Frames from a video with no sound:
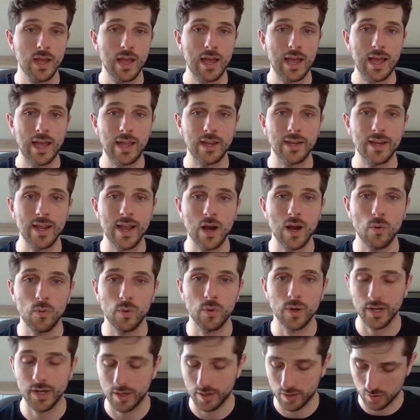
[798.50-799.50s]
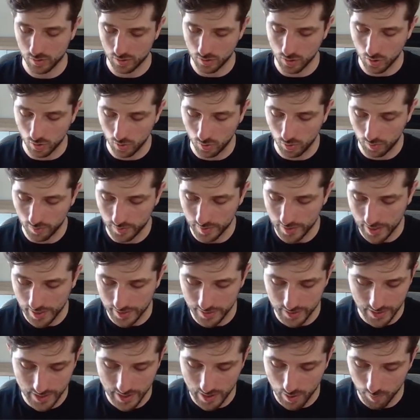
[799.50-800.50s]
And now we're gonna call
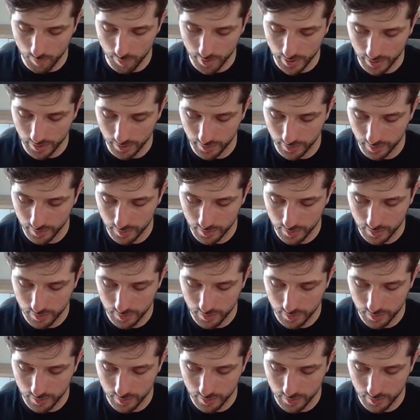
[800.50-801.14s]
that our button